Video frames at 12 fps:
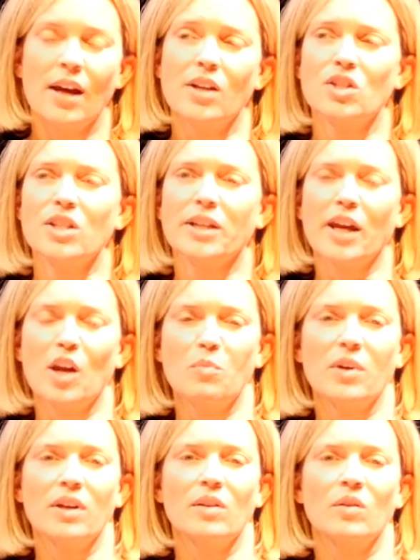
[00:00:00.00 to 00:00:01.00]
And she came
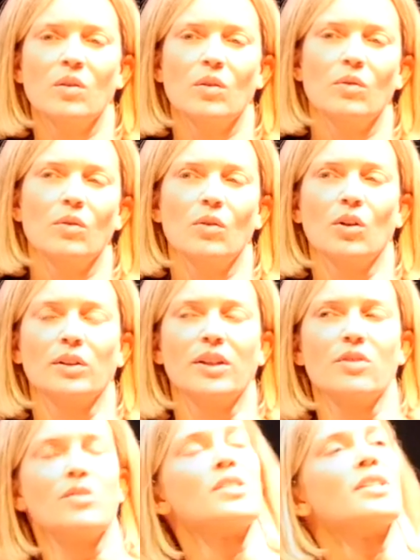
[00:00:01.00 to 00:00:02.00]
in
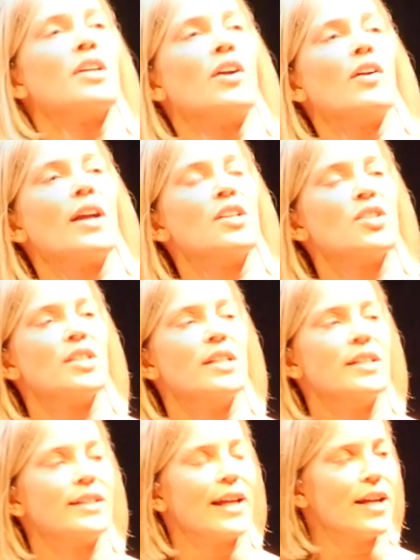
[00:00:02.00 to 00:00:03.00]
earlier this year, and she
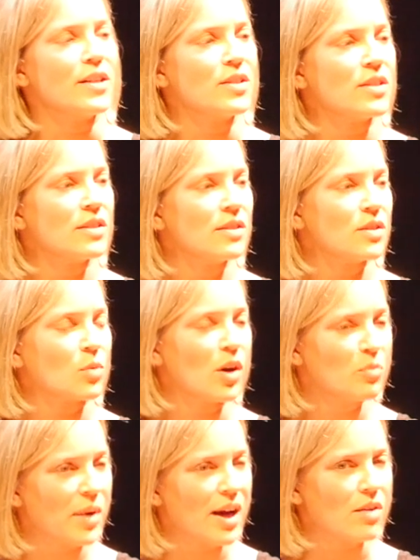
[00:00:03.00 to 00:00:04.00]
had gained
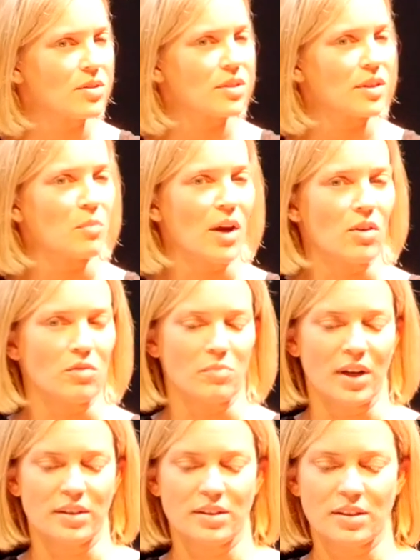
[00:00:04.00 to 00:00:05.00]
12 pounds in a matter of
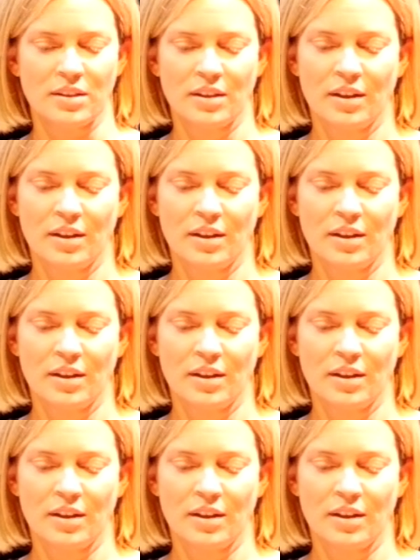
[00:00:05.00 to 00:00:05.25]
months.